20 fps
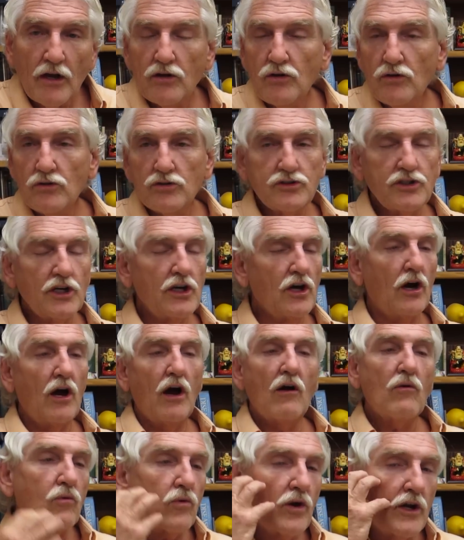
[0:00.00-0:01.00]
you see
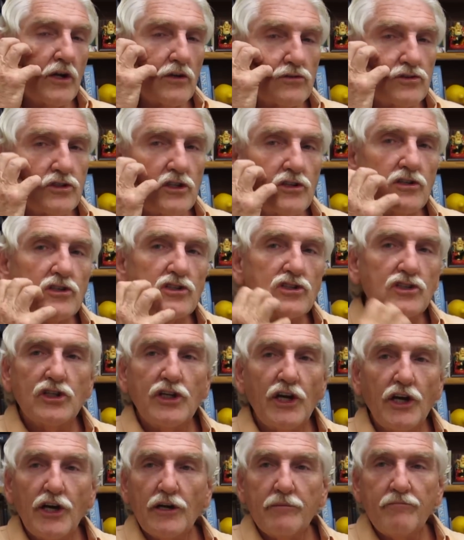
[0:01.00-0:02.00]
wrinkles in the
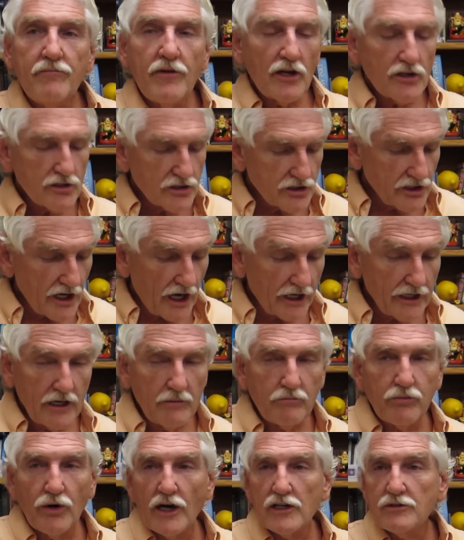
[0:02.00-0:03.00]
skin, saggy
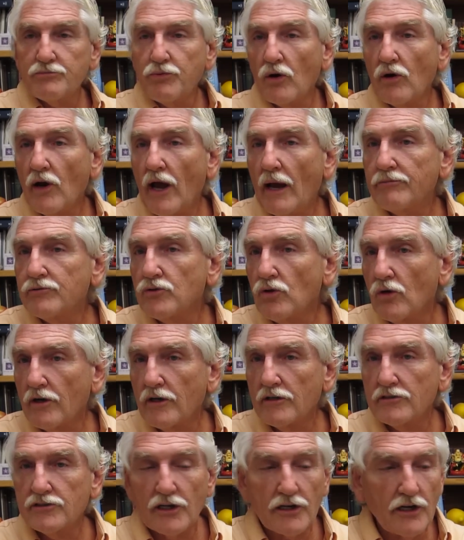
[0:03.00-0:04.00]
breast, prolapsed
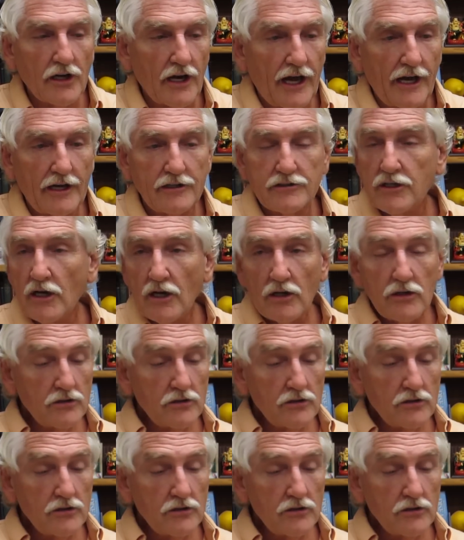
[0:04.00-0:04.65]
organs and glands.